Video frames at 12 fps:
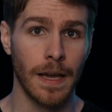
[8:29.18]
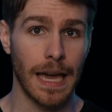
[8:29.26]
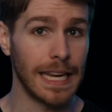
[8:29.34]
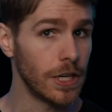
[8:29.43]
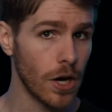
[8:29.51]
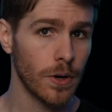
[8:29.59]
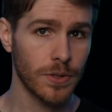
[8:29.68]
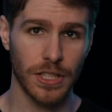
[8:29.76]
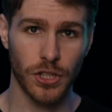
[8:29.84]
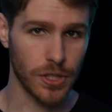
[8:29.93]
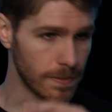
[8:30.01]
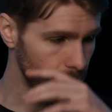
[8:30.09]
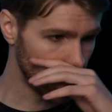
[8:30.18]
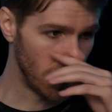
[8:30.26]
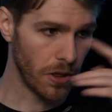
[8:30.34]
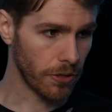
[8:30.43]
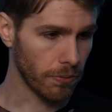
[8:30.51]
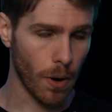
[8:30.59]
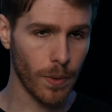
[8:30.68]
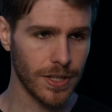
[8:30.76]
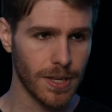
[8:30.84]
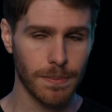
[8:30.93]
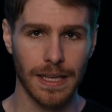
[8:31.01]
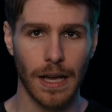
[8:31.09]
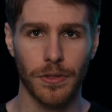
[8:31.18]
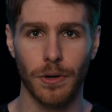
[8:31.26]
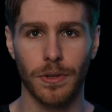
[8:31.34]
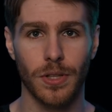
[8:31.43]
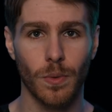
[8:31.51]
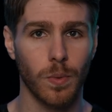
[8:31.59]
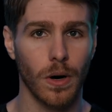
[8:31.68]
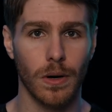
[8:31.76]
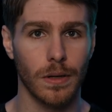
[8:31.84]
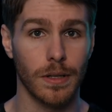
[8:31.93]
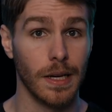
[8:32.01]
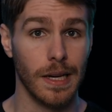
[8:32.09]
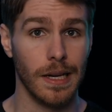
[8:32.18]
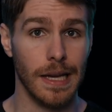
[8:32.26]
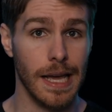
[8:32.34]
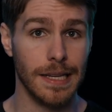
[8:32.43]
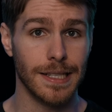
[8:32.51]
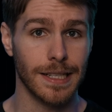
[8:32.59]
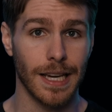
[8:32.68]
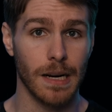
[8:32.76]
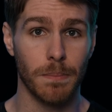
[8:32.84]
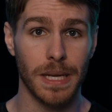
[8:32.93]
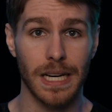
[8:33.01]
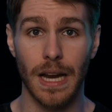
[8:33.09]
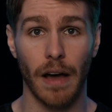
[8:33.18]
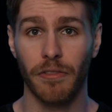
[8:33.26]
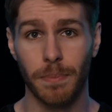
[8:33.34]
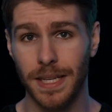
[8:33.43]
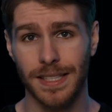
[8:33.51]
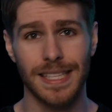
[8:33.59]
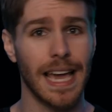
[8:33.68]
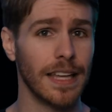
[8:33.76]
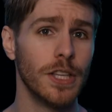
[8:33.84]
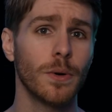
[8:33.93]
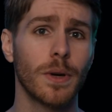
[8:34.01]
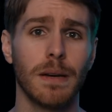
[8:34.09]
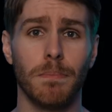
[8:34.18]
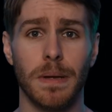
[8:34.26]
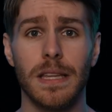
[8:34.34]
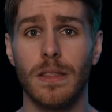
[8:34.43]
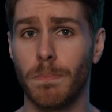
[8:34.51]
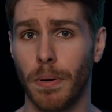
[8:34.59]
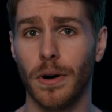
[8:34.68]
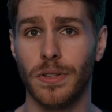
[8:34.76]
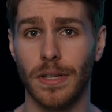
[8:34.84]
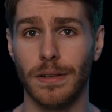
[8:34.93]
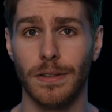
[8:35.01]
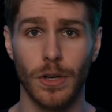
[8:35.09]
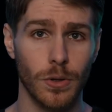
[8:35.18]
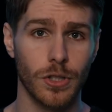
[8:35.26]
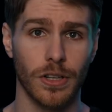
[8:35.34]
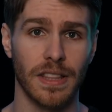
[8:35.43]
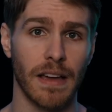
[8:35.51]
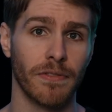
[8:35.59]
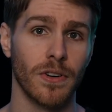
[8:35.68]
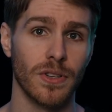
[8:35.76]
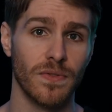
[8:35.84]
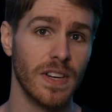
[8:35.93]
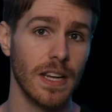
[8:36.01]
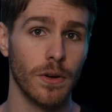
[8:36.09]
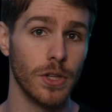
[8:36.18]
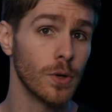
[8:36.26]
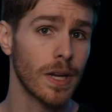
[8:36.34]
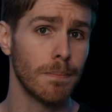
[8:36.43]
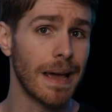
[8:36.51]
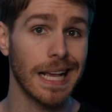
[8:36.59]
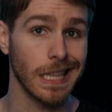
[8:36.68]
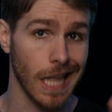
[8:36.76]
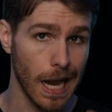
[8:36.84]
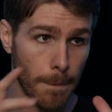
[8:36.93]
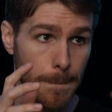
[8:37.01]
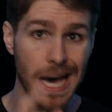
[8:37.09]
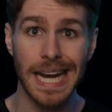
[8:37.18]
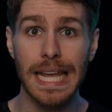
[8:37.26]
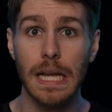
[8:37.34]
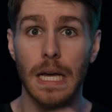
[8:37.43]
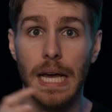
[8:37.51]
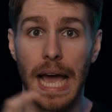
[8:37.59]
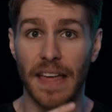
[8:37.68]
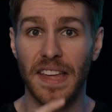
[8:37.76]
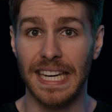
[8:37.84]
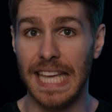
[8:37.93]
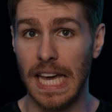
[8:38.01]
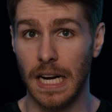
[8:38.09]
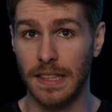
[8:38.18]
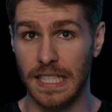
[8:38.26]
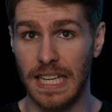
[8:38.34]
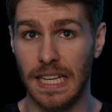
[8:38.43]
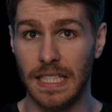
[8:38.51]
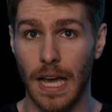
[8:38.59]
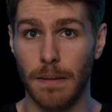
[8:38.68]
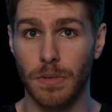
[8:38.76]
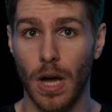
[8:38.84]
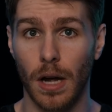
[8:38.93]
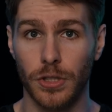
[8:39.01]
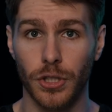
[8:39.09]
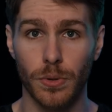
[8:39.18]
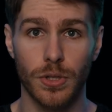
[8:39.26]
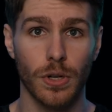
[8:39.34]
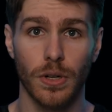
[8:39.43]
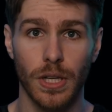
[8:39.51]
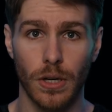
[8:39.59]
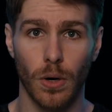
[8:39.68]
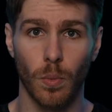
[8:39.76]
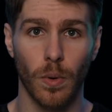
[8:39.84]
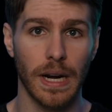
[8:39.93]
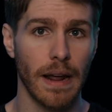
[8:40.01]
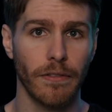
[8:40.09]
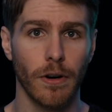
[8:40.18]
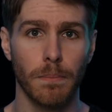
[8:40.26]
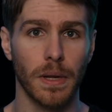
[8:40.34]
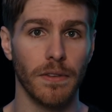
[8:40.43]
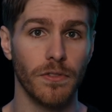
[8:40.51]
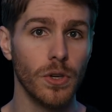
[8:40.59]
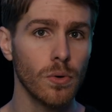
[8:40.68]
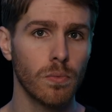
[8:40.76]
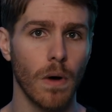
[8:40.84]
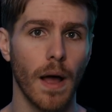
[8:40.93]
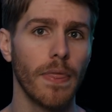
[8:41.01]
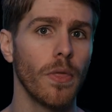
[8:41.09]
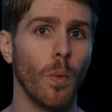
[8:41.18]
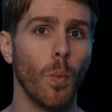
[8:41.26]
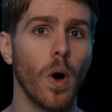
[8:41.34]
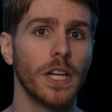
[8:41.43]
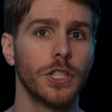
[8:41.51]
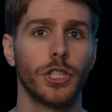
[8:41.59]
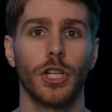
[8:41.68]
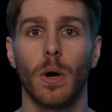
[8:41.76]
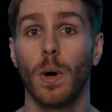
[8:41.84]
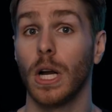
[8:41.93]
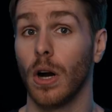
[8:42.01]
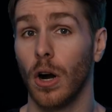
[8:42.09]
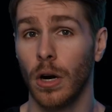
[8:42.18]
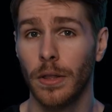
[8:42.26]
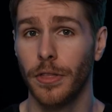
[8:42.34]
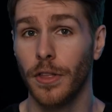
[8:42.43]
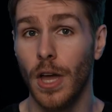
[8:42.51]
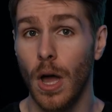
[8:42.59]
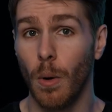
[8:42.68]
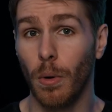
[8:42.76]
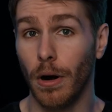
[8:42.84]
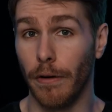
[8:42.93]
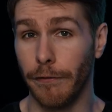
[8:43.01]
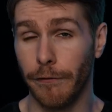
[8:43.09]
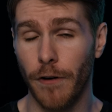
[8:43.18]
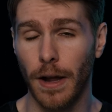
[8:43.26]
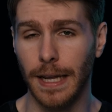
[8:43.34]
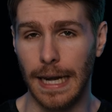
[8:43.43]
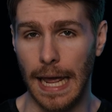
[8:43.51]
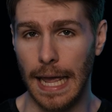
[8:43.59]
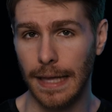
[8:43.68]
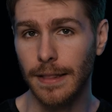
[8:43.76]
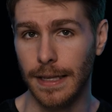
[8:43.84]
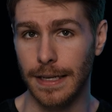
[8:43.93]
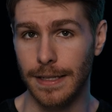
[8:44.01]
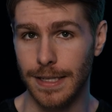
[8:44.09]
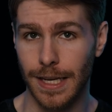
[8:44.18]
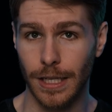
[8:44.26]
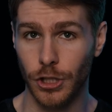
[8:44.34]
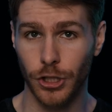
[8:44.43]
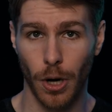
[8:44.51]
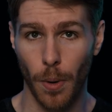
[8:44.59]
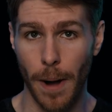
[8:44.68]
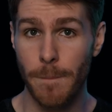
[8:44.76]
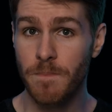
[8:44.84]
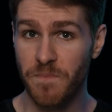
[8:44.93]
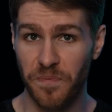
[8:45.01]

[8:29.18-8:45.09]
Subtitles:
And he knows that just throwing something out there into the world isn't going to be enough. Because yeah, you can be the person who took that first video. You can make a lot of money and then get on the daytime talk show circuit or whatever, but if you run the one show on Earth where a fucking alien's going to show up,